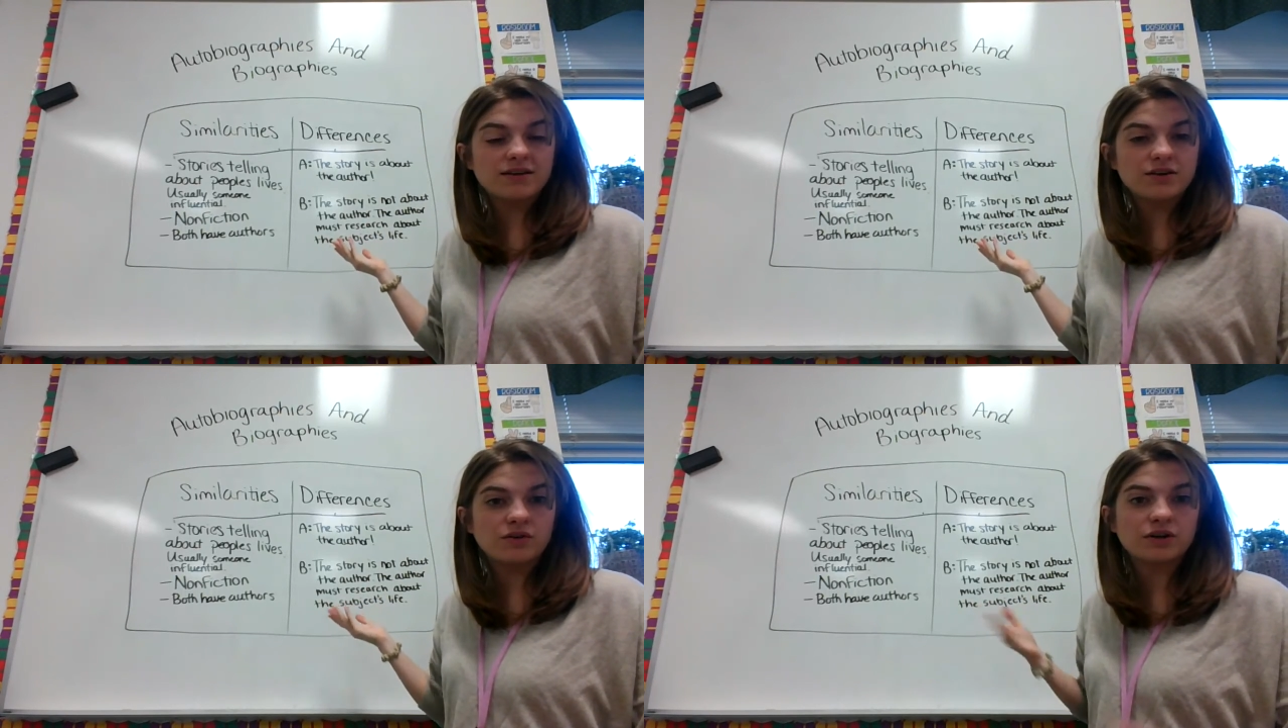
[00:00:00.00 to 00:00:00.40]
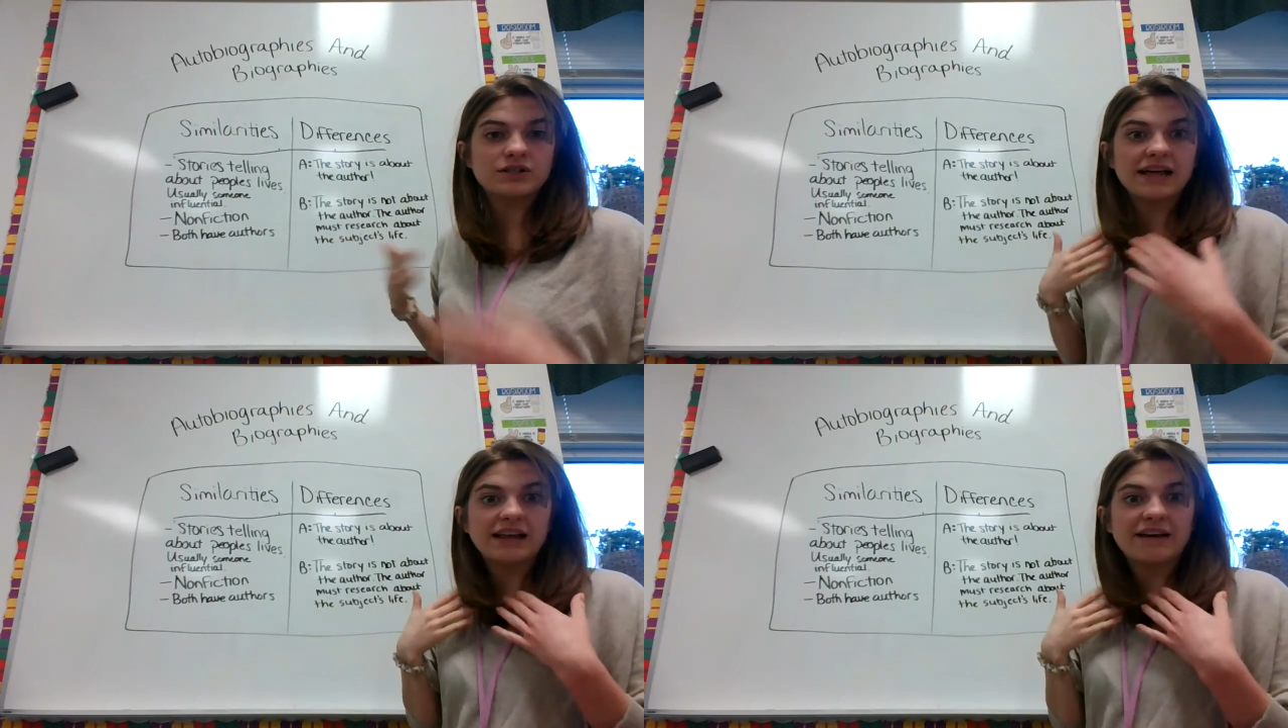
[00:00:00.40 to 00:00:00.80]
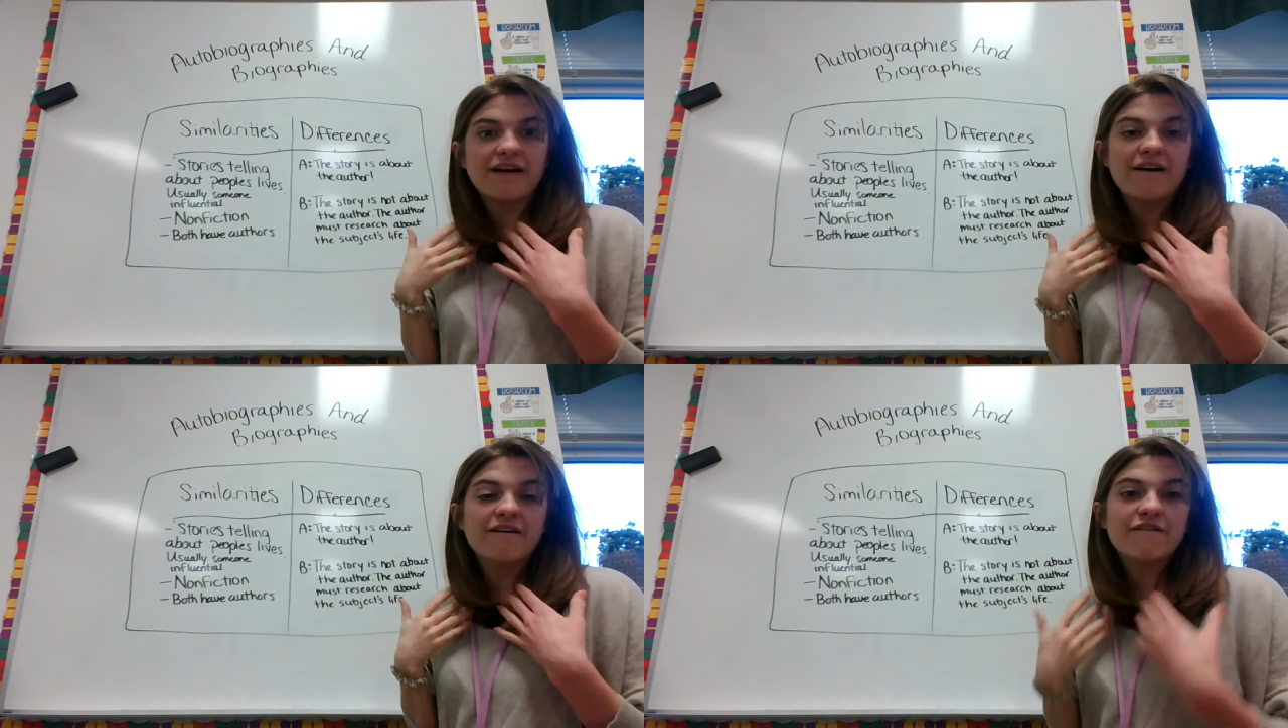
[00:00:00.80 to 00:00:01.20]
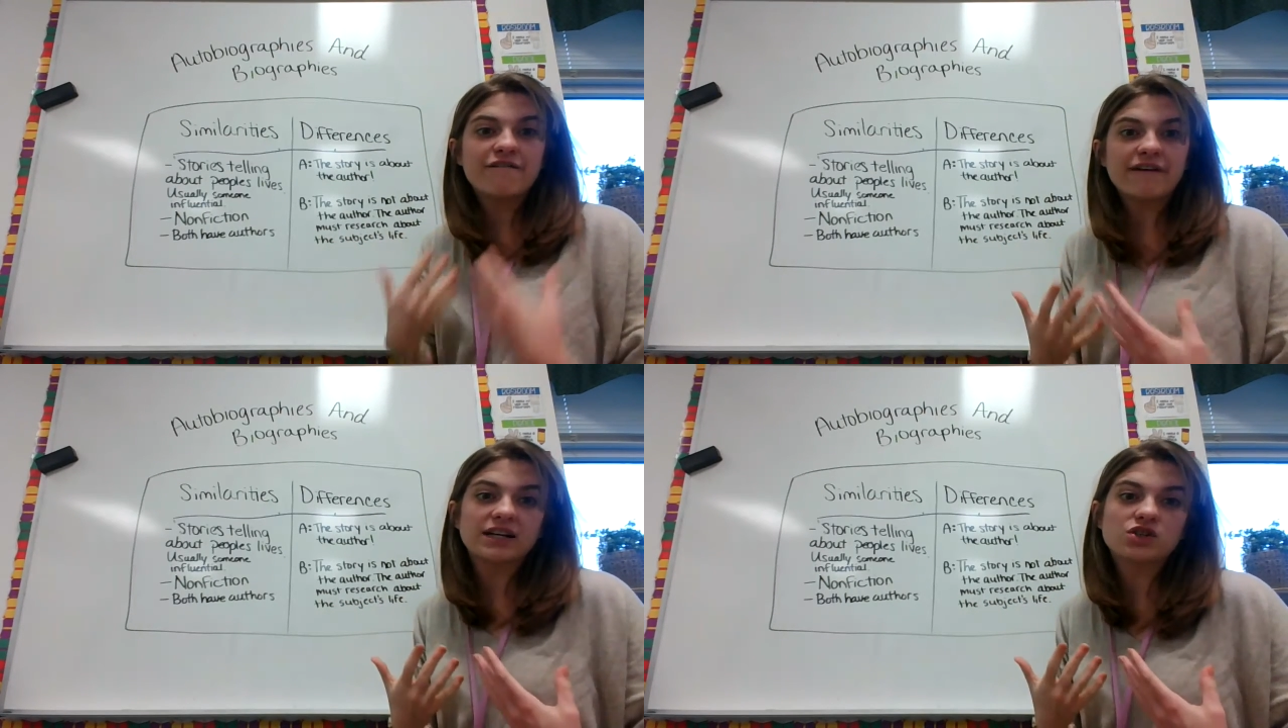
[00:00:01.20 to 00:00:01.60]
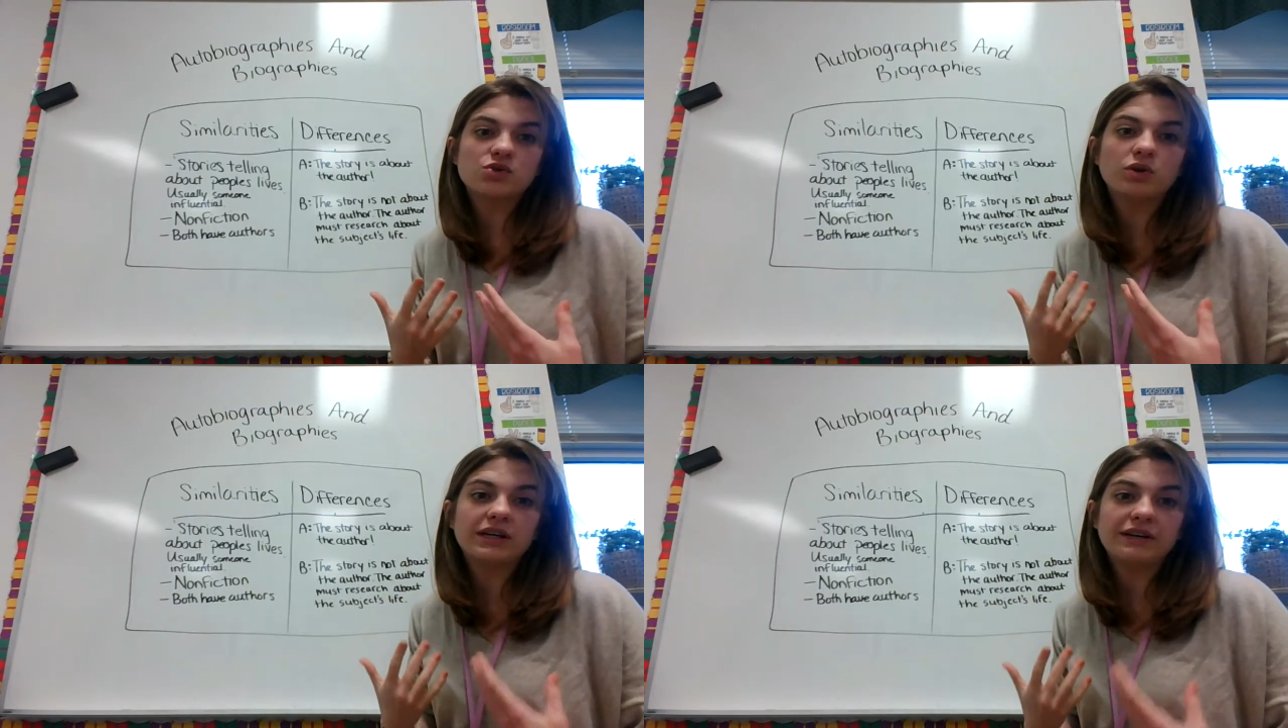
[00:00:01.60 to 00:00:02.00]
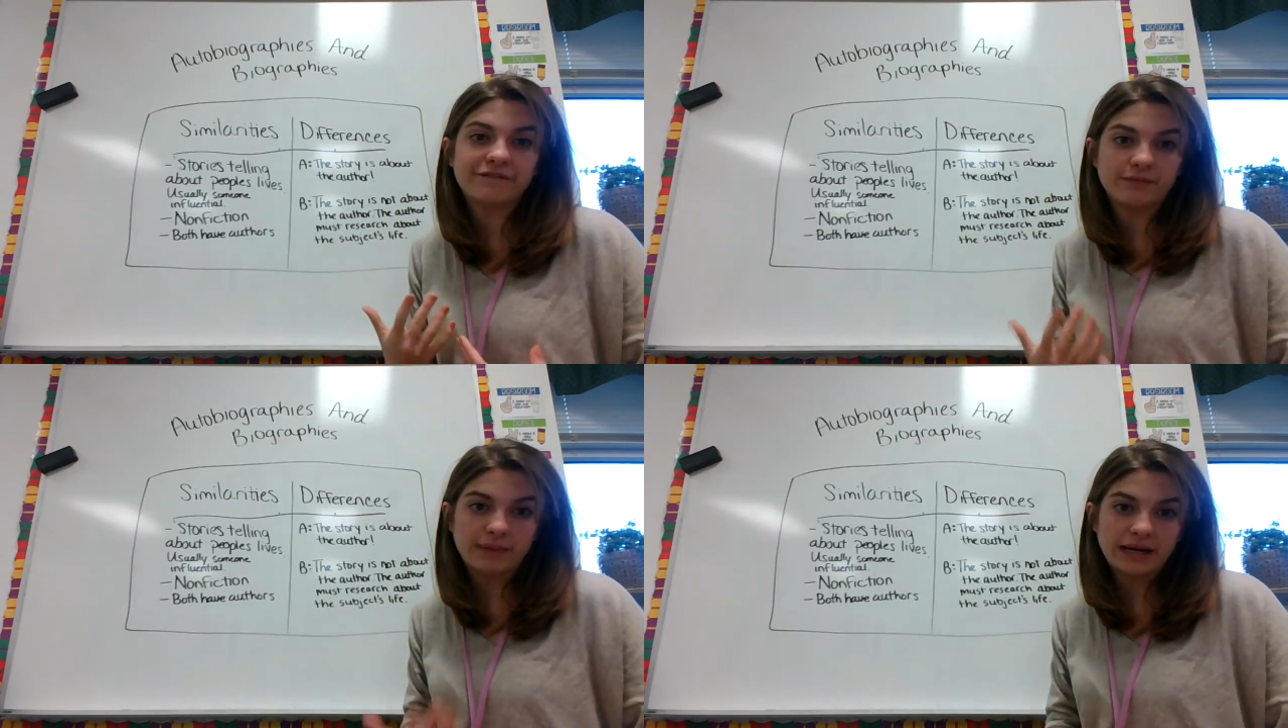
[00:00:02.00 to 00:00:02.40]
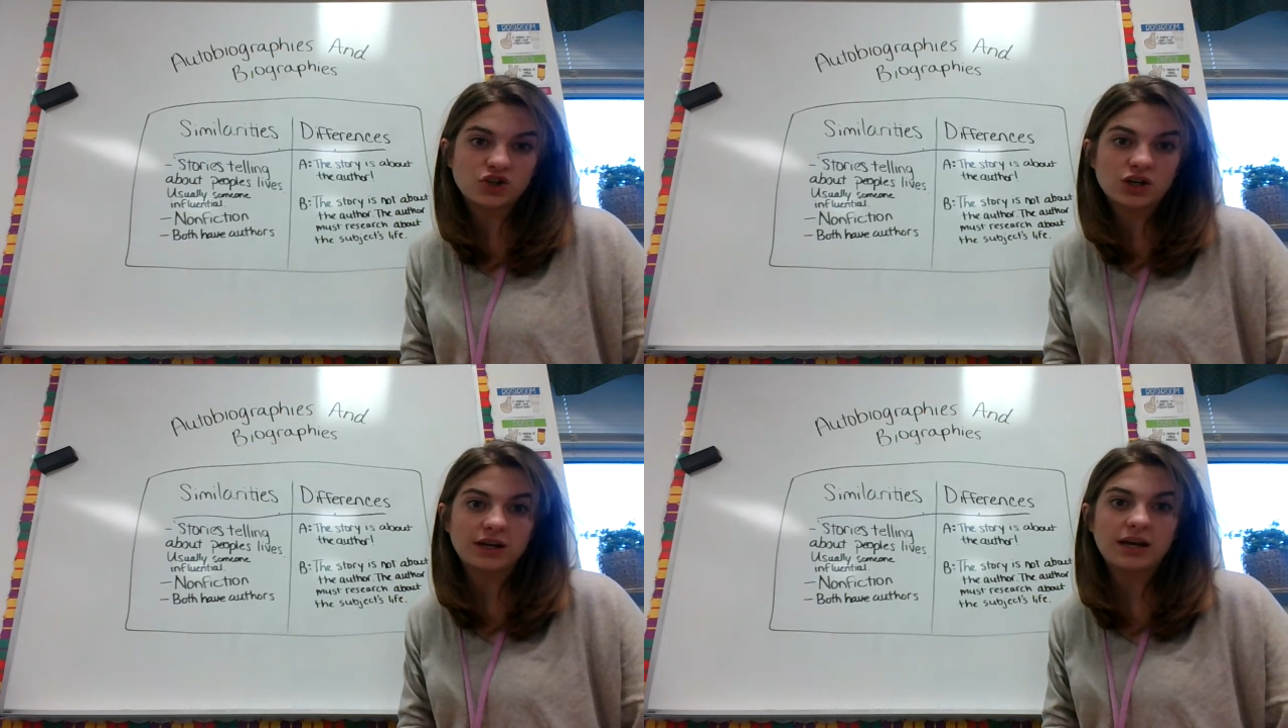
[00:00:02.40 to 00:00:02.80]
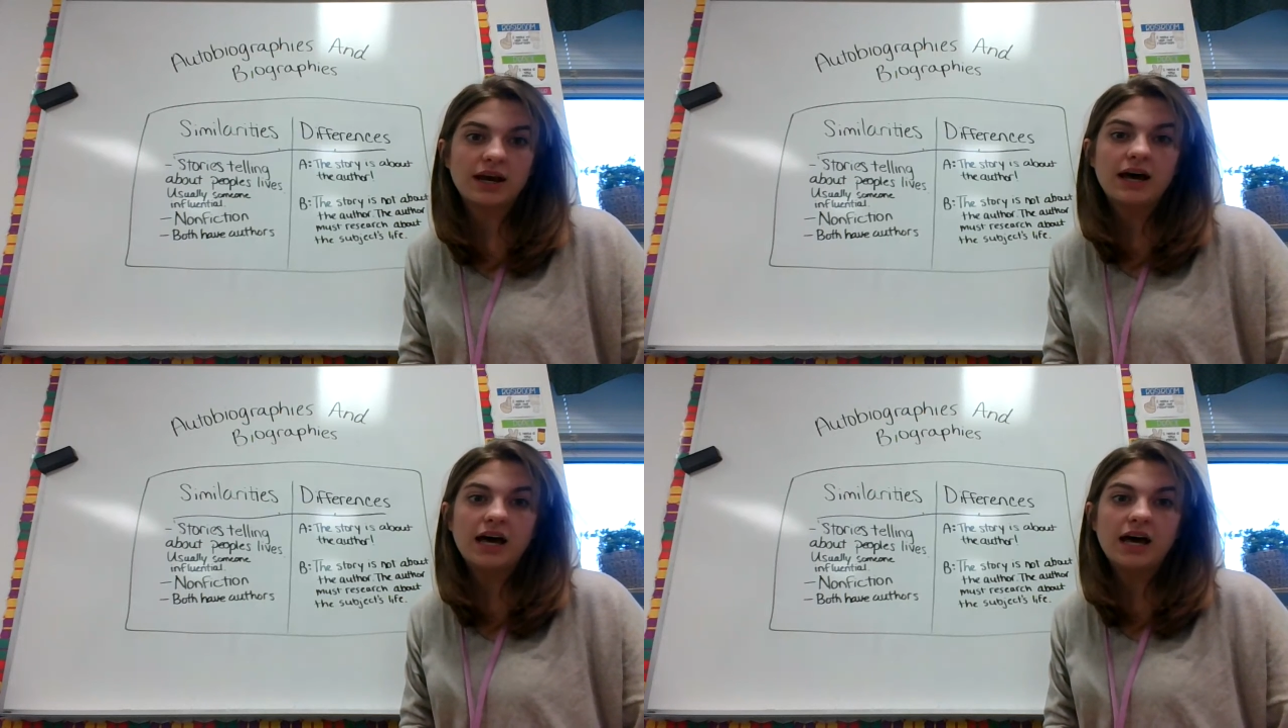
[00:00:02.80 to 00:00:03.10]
you know, they're telling factual information